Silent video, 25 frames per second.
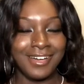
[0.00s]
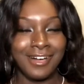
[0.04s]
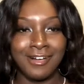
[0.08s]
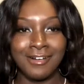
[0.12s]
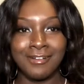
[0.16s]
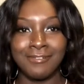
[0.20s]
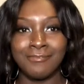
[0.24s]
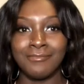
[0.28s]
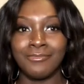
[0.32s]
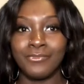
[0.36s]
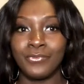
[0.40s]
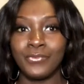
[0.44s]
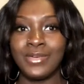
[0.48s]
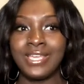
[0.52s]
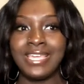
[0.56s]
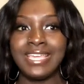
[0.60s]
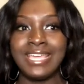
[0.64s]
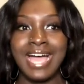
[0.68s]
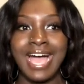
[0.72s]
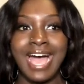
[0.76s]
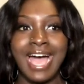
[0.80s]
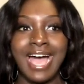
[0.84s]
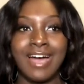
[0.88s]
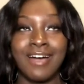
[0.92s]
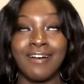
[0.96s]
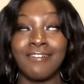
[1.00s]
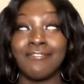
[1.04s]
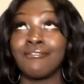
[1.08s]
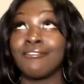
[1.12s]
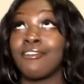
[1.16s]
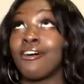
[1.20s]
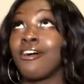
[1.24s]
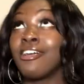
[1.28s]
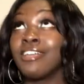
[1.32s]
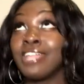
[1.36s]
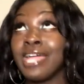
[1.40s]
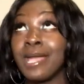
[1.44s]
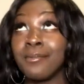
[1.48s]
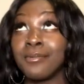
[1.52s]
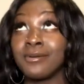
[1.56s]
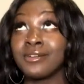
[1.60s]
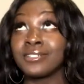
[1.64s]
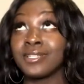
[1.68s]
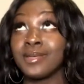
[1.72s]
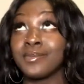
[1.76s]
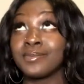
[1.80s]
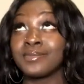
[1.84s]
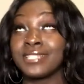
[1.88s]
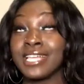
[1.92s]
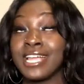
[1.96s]
um we have our neighbors
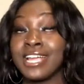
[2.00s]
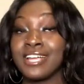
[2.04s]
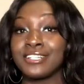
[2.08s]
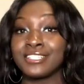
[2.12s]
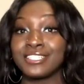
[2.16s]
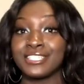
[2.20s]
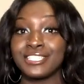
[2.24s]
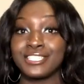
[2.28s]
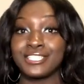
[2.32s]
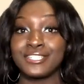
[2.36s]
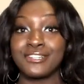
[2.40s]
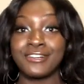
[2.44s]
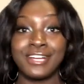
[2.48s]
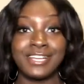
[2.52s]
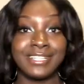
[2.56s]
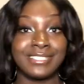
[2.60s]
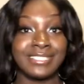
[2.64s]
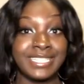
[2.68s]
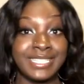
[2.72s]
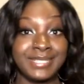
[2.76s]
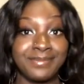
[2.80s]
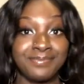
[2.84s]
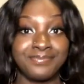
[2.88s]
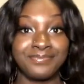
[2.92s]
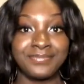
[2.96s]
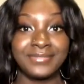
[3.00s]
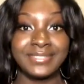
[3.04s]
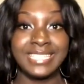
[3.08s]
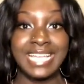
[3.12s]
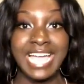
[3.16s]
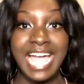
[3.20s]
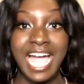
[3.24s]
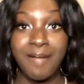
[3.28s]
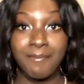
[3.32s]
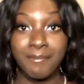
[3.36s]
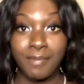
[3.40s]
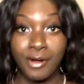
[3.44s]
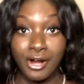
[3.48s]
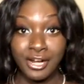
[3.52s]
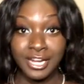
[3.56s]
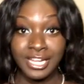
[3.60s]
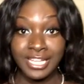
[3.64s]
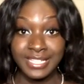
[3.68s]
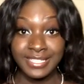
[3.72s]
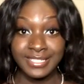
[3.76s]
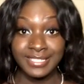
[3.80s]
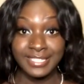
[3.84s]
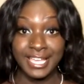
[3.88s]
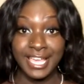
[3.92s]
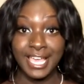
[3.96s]
upstairs is crazy they have
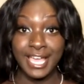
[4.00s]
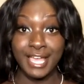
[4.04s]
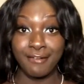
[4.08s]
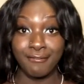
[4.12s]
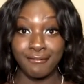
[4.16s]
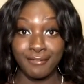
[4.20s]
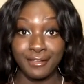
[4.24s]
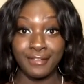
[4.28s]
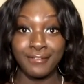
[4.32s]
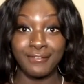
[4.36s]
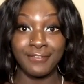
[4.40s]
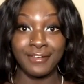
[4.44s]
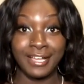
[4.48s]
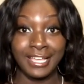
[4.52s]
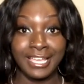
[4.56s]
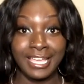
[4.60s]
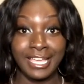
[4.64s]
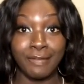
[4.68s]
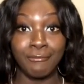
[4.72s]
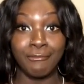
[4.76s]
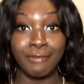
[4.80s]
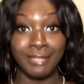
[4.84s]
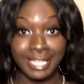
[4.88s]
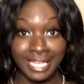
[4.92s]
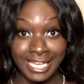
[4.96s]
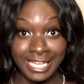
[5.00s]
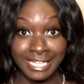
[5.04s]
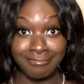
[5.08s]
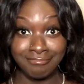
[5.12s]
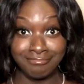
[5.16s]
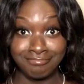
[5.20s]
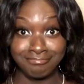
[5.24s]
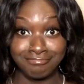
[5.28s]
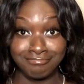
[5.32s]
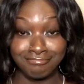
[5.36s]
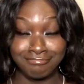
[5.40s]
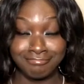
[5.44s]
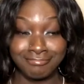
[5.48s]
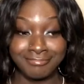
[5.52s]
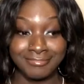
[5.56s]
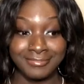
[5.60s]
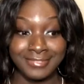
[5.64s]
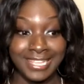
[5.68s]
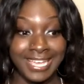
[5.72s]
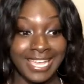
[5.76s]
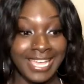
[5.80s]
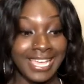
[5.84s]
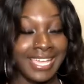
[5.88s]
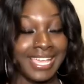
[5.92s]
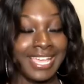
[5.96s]
parties every fucking weekend
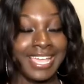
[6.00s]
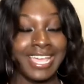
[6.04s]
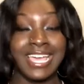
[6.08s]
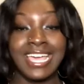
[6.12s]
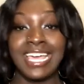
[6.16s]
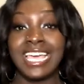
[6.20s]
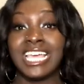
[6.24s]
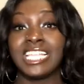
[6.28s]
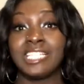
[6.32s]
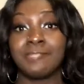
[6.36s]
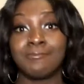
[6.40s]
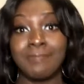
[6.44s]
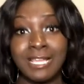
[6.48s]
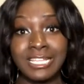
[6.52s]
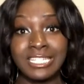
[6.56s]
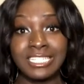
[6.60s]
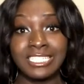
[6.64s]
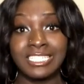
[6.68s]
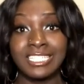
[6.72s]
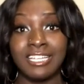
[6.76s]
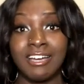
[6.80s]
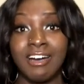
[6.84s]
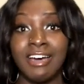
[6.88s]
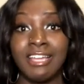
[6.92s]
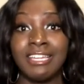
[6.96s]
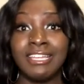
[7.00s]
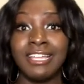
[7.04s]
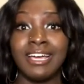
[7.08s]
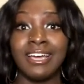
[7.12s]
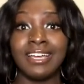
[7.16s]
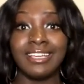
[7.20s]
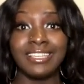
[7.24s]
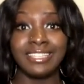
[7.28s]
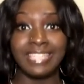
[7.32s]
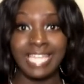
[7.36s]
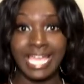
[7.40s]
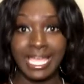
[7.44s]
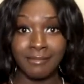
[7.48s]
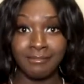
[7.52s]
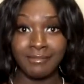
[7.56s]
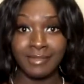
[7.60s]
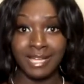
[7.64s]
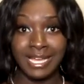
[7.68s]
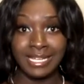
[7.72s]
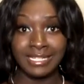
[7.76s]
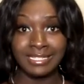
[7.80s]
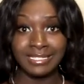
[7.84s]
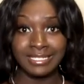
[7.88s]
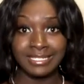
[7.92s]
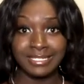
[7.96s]
okay especially on game
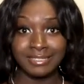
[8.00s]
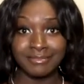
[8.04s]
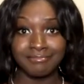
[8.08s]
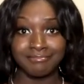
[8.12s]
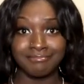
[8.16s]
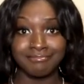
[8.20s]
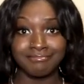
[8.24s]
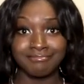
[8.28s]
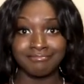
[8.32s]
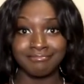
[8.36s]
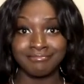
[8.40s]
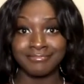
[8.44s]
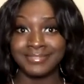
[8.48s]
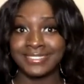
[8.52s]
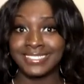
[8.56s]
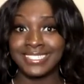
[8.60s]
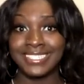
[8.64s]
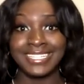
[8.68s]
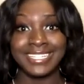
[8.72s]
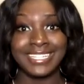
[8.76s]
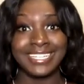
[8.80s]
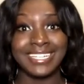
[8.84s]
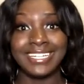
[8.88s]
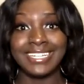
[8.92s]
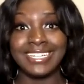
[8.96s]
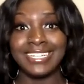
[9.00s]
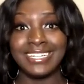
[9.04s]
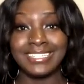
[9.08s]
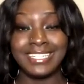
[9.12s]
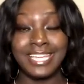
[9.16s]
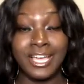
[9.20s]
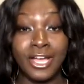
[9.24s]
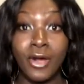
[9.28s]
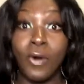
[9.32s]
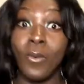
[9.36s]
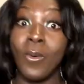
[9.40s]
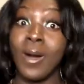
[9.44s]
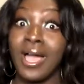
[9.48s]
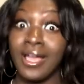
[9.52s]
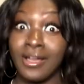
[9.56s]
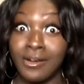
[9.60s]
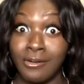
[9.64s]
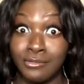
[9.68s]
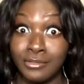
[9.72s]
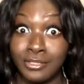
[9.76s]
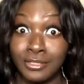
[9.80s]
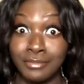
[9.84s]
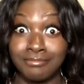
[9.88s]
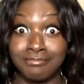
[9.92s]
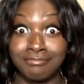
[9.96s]
nights they go
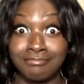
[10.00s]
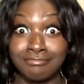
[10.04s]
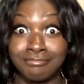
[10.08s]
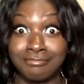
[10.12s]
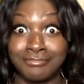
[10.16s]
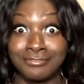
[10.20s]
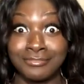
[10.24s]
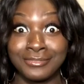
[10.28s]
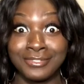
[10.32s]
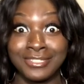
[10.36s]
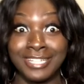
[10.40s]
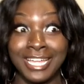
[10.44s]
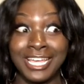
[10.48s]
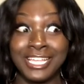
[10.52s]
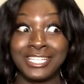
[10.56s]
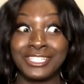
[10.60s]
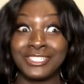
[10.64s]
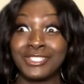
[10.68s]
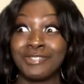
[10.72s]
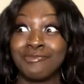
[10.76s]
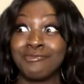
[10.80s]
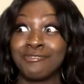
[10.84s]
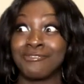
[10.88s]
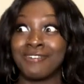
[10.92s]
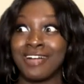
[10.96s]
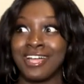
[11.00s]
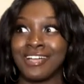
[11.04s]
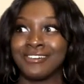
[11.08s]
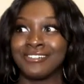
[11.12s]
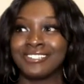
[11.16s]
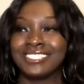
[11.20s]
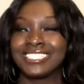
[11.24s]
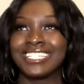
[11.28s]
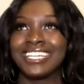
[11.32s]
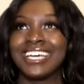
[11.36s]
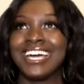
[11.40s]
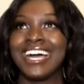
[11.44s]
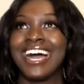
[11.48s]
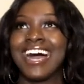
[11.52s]
wild like super wild